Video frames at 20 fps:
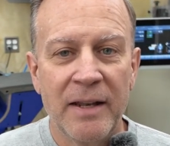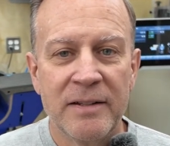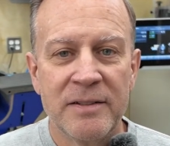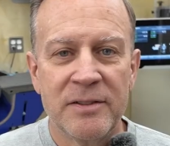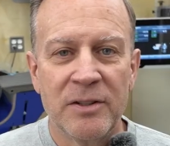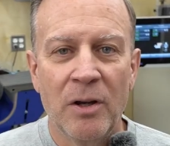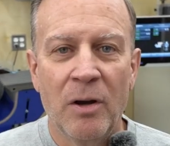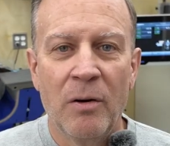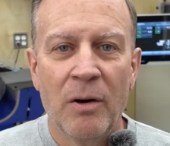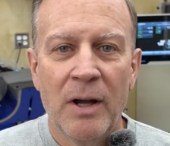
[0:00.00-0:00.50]
And
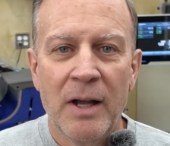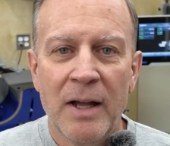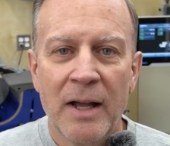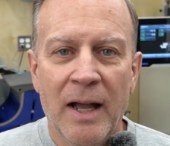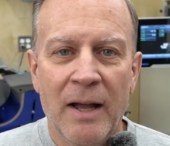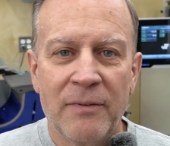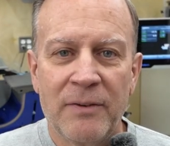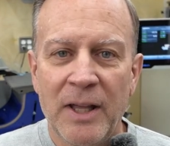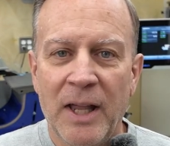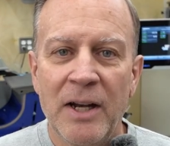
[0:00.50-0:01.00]
so
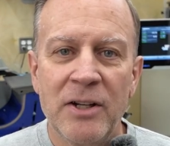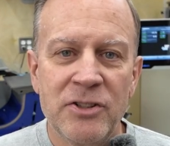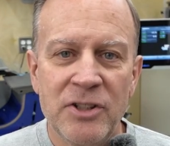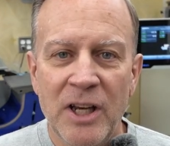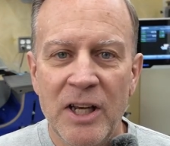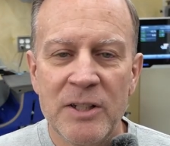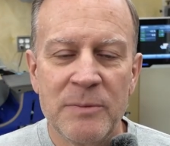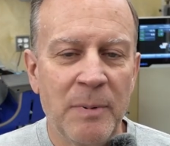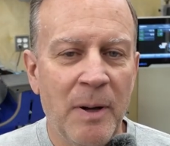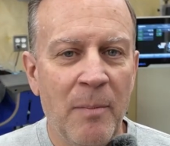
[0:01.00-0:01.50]
I've kind of
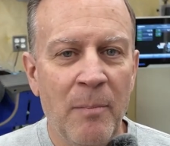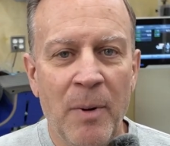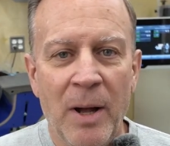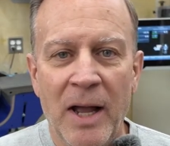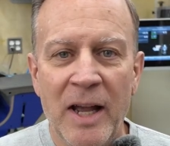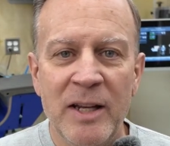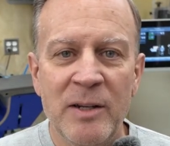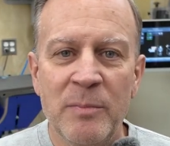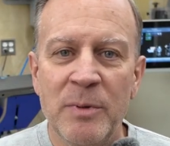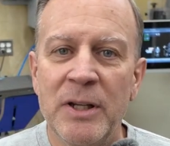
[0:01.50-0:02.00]
changed my
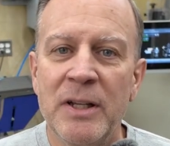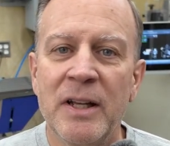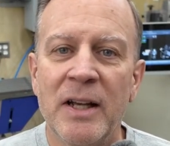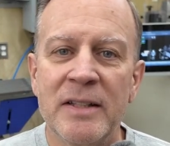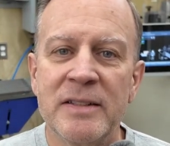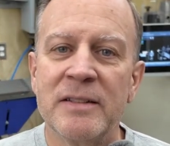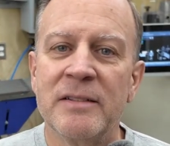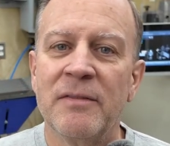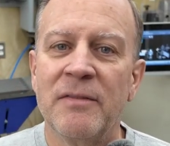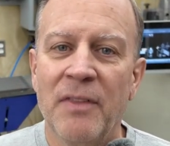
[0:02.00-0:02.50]
mind
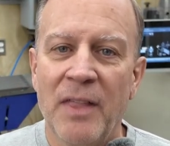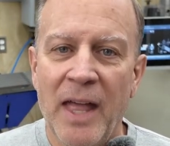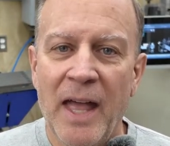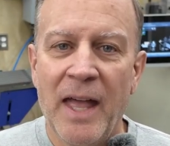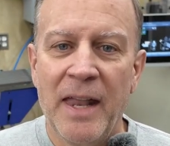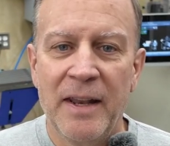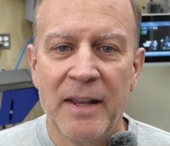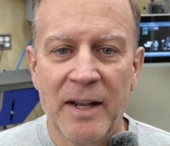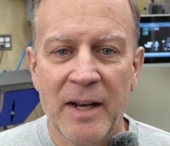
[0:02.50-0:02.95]
because of that,